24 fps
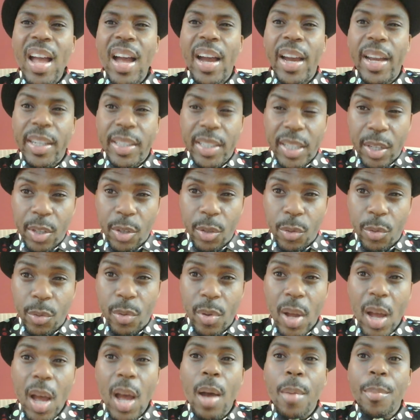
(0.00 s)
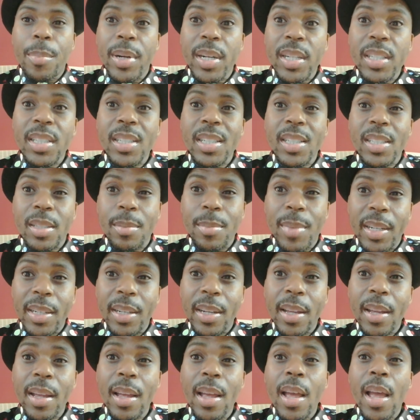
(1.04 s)
I thank you. Prince
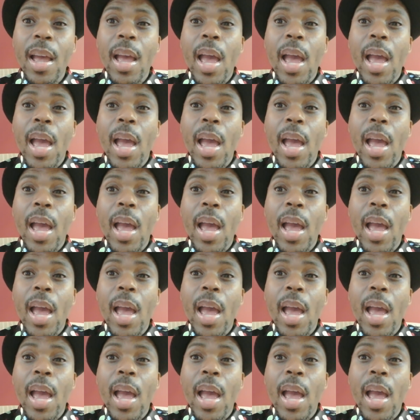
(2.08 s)
Nsibande,